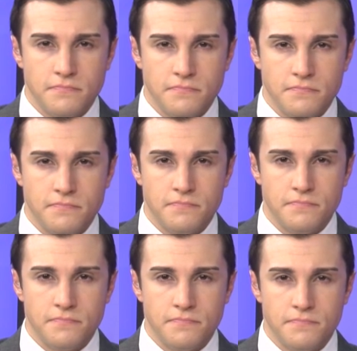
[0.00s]

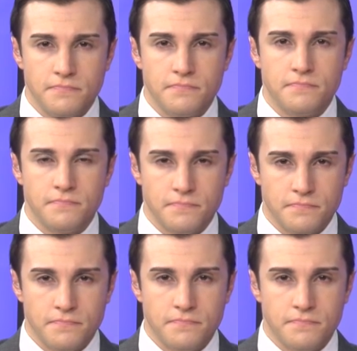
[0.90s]

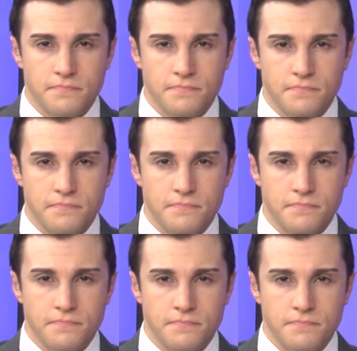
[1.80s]

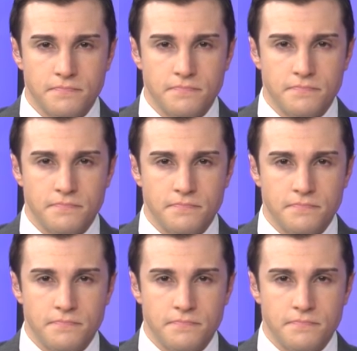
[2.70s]
(silent)